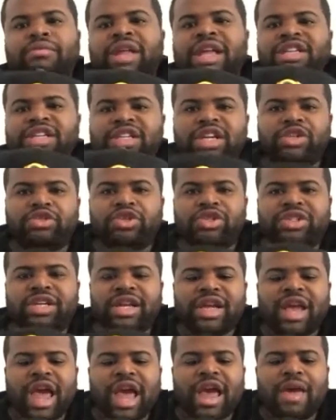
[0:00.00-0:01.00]
It's an
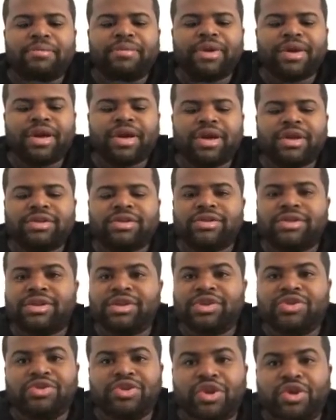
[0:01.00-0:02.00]
interesting hat because,
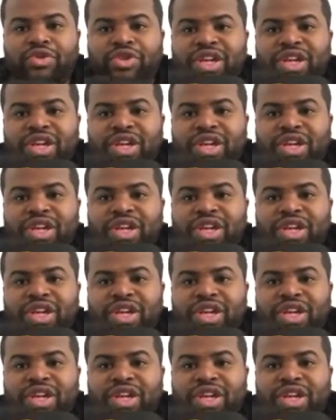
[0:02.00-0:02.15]
you know,